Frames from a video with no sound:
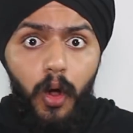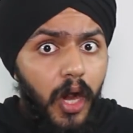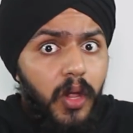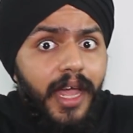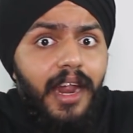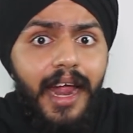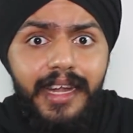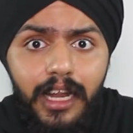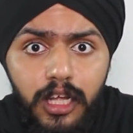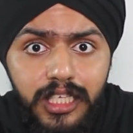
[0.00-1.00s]
Or not, you cannot
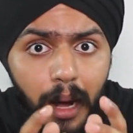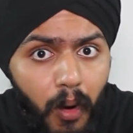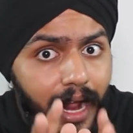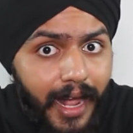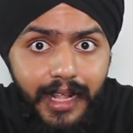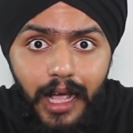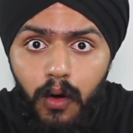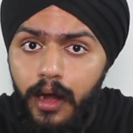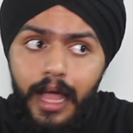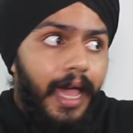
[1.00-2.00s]
attend your Jamuan akhir
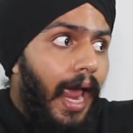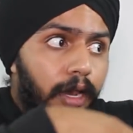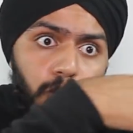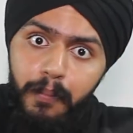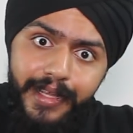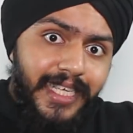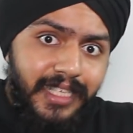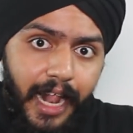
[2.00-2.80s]
tahun and you'll be just